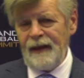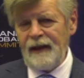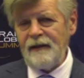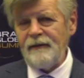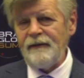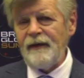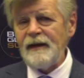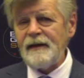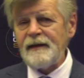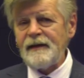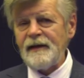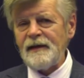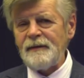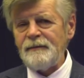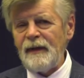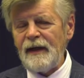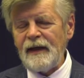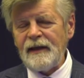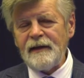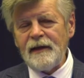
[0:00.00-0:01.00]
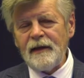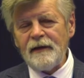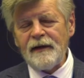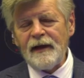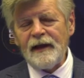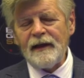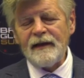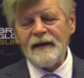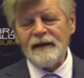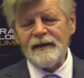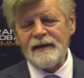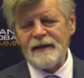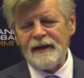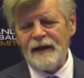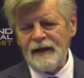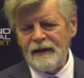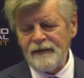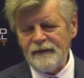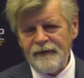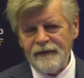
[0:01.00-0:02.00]
investors might not
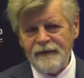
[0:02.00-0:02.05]
understand